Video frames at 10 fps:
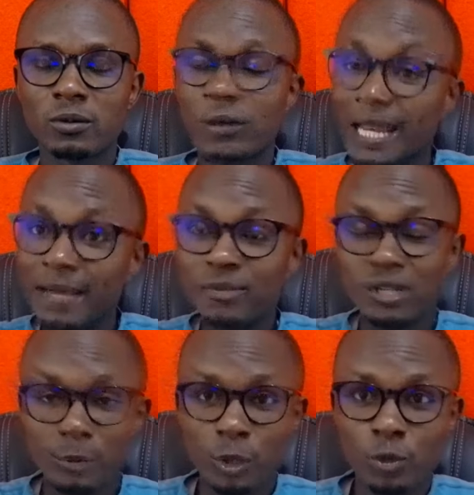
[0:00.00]
William
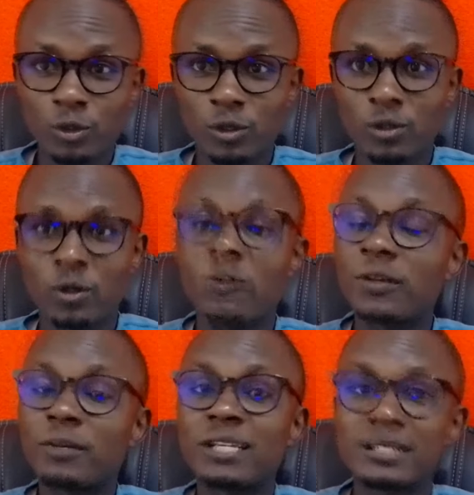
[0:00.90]
Samoei Ruto or
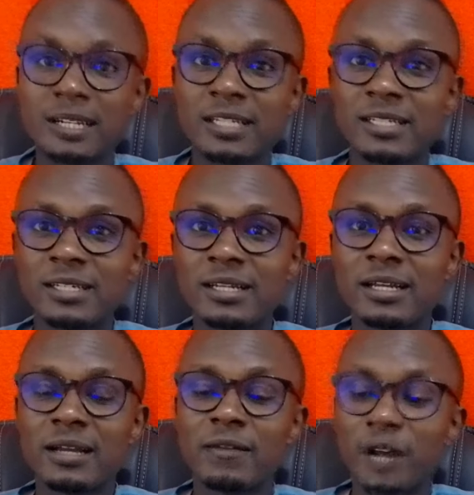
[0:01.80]
the president,
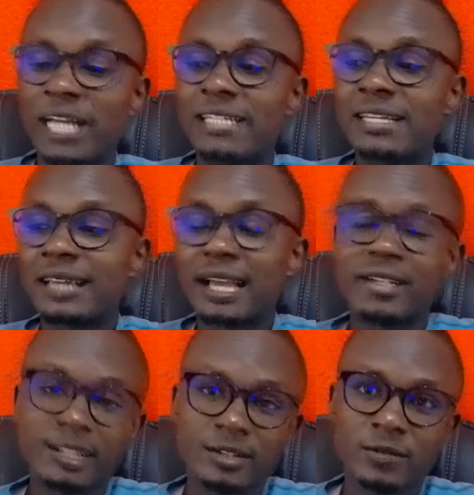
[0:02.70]
forgetting the
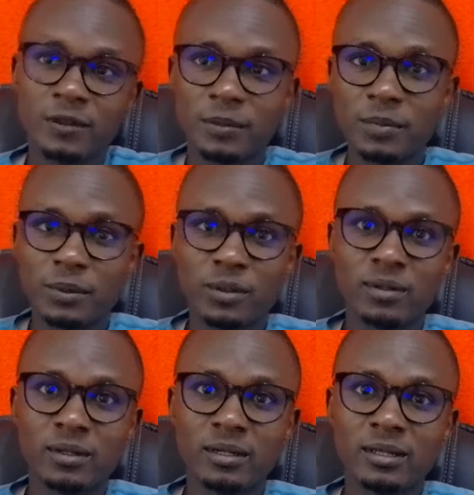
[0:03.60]
interest of the people,
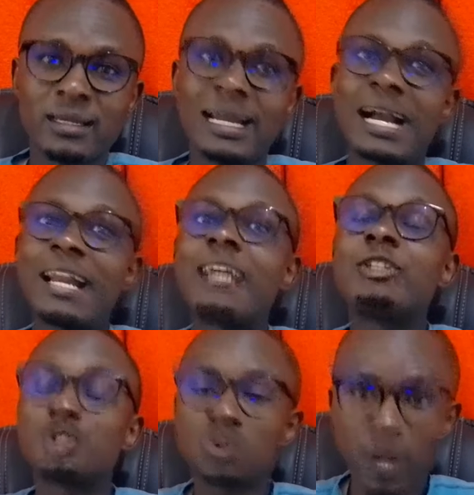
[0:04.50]
then I can
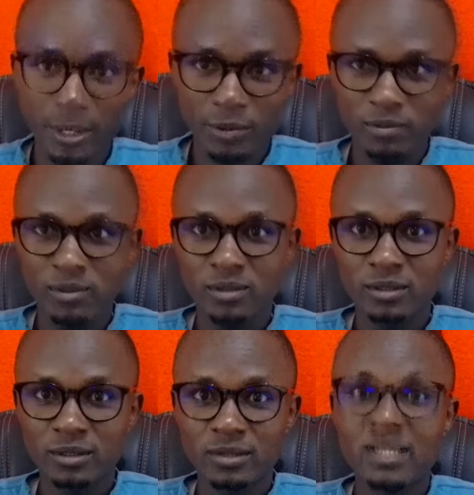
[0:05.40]
assure you
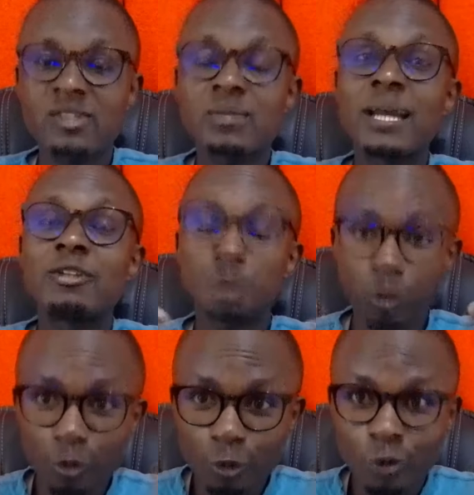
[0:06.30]
things might
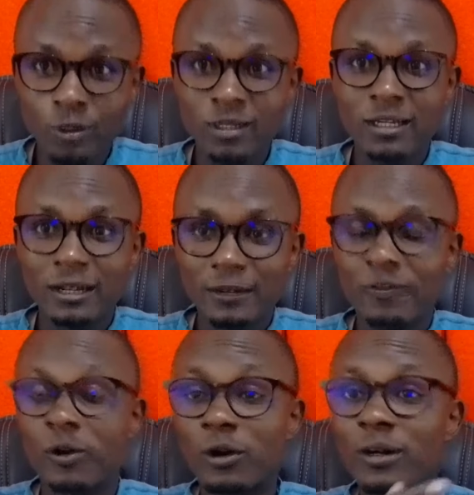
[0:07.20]
not good
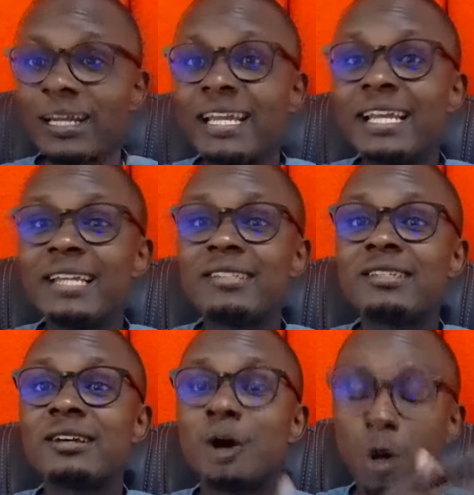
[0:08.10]
for
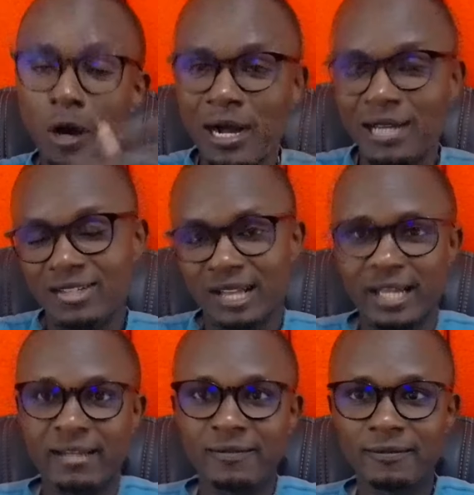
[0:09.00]
his or her side.